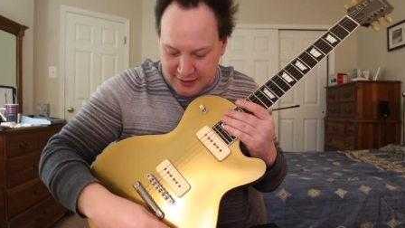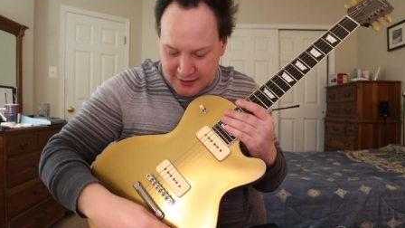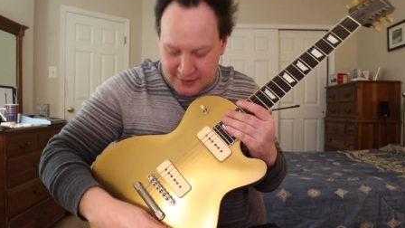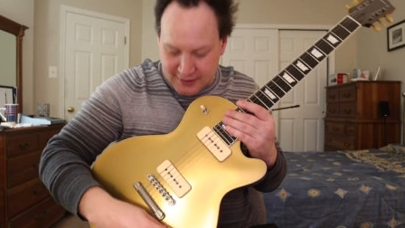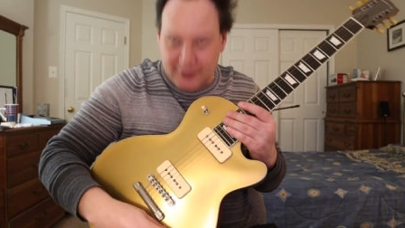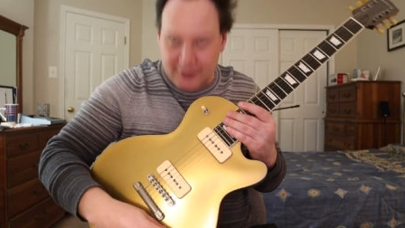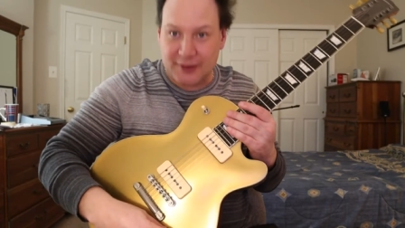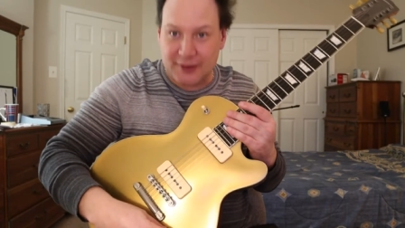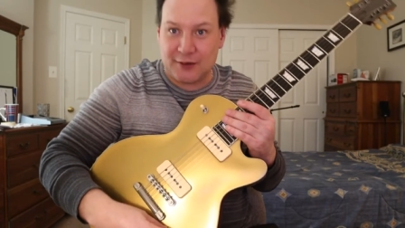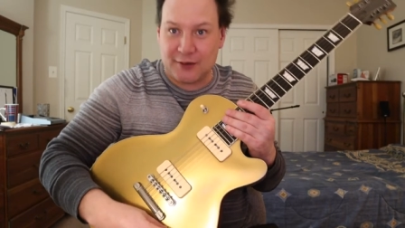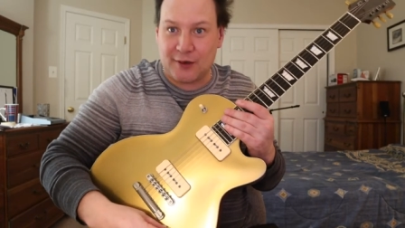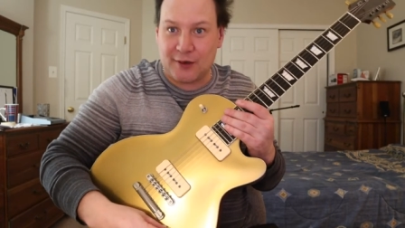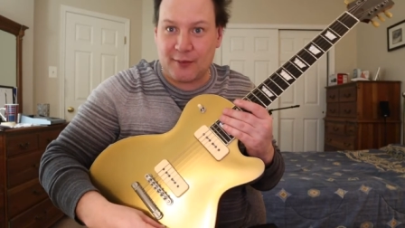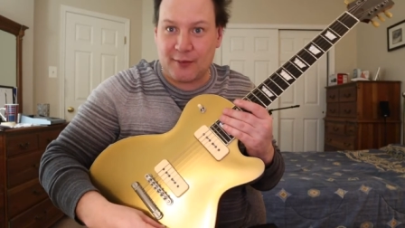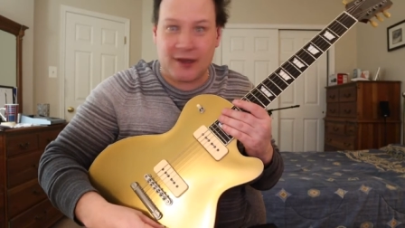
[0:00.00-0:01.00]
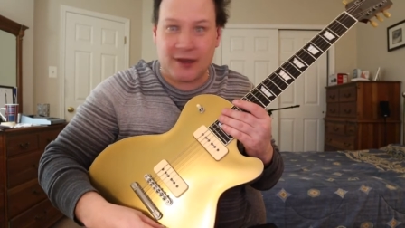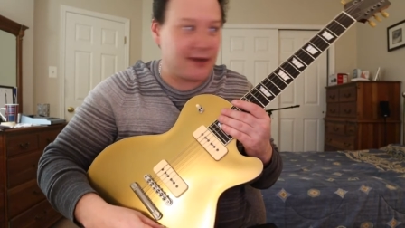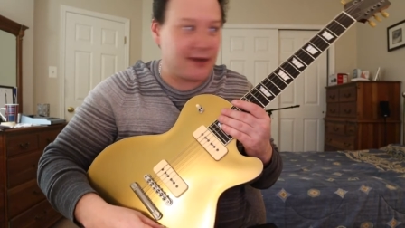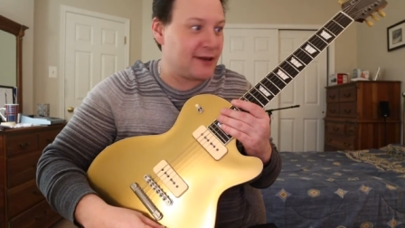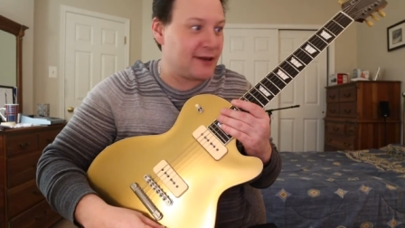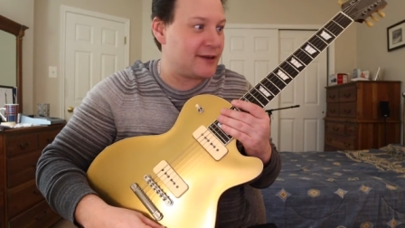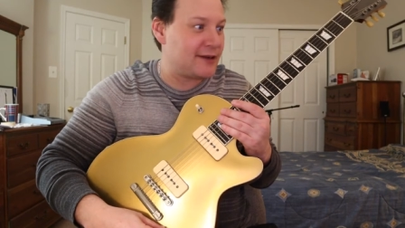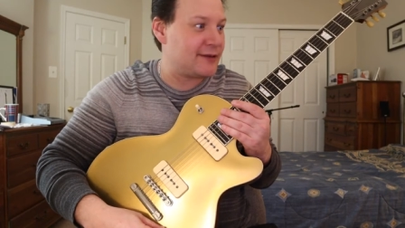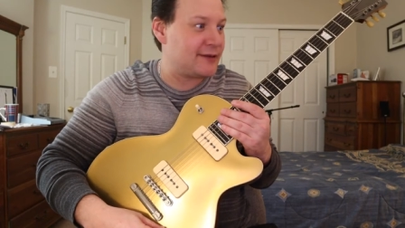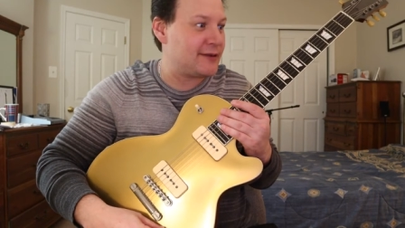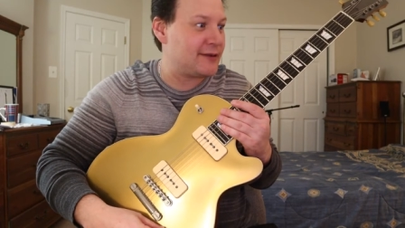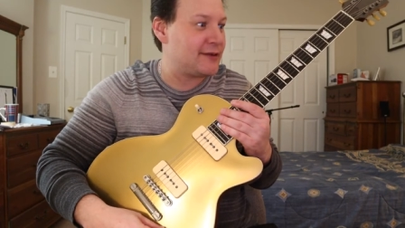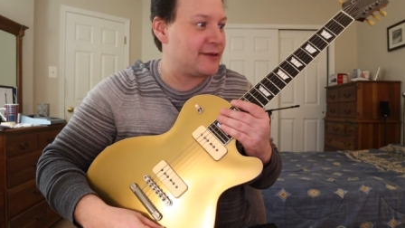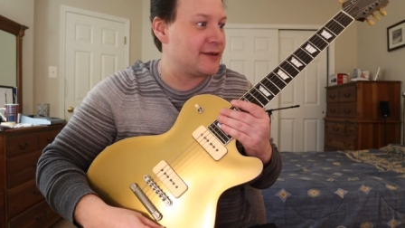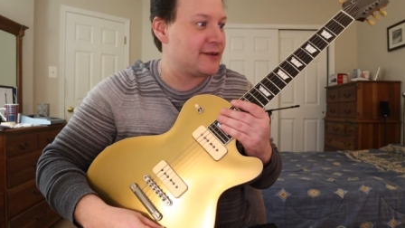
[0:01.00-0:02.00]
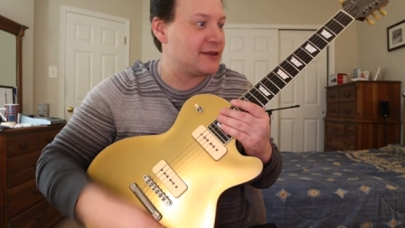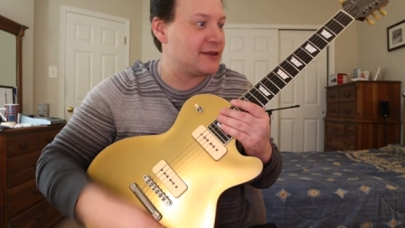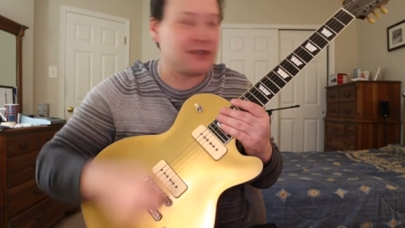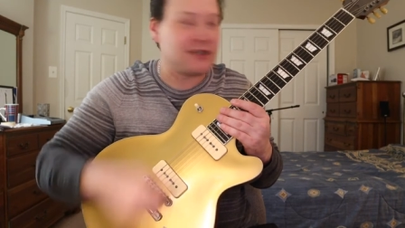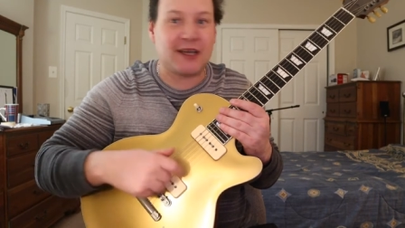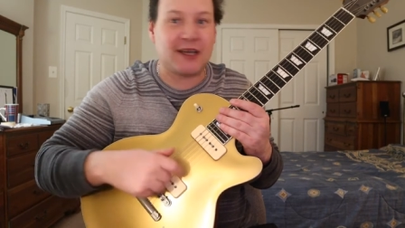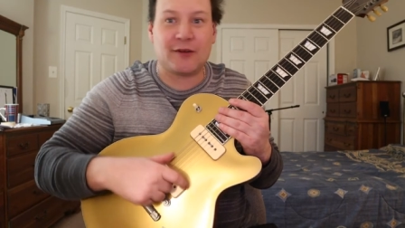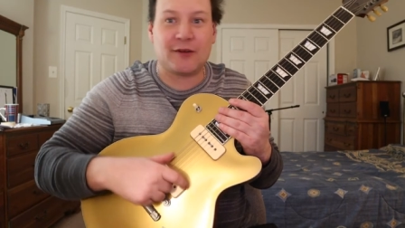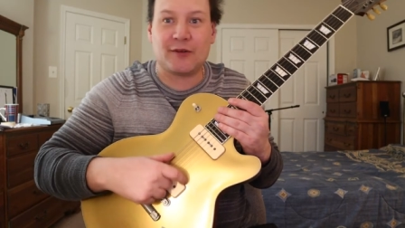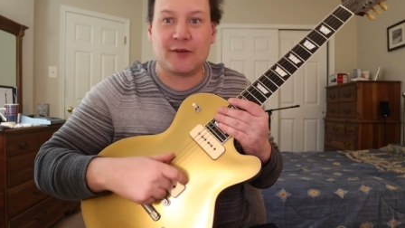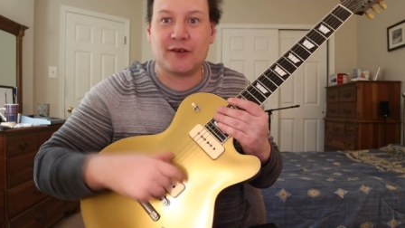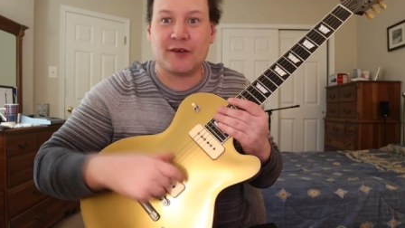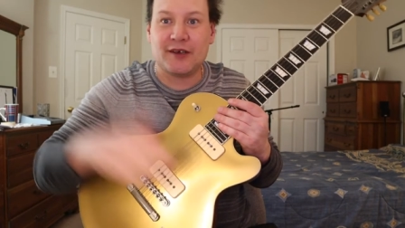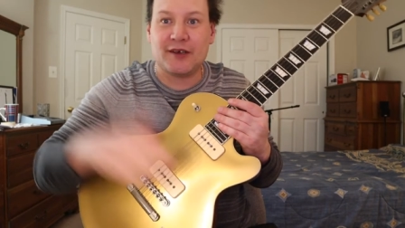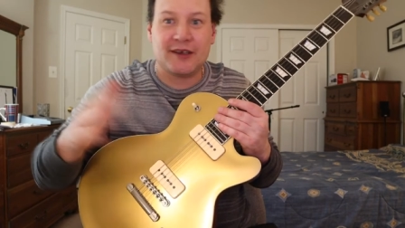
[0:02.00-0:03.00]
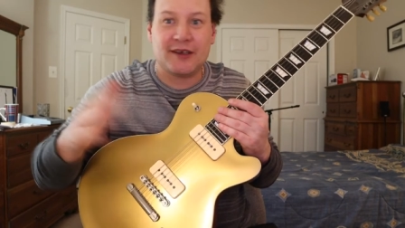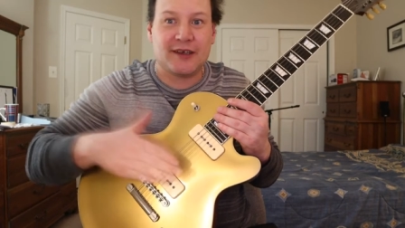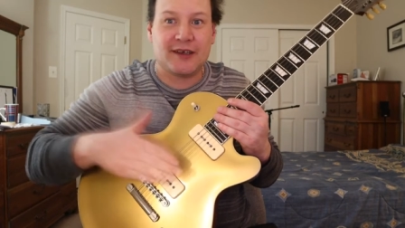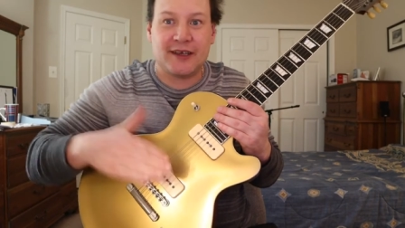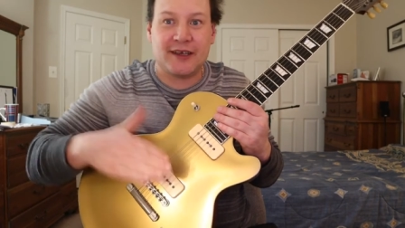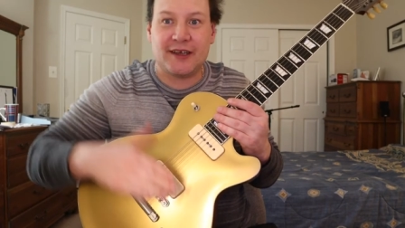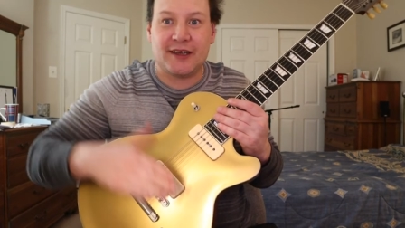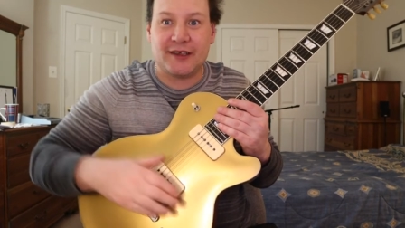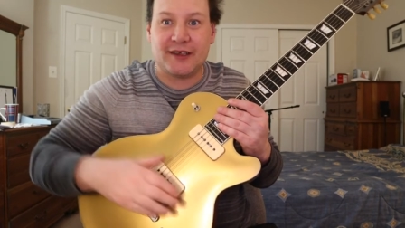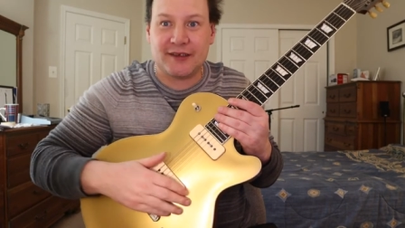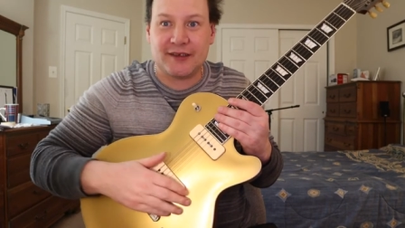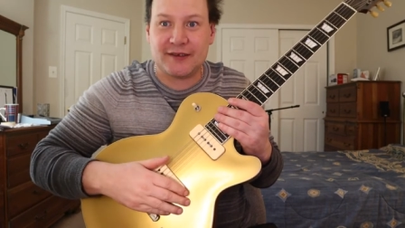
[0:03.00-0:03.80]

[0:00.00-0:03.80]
So I turn up my channel, hit it,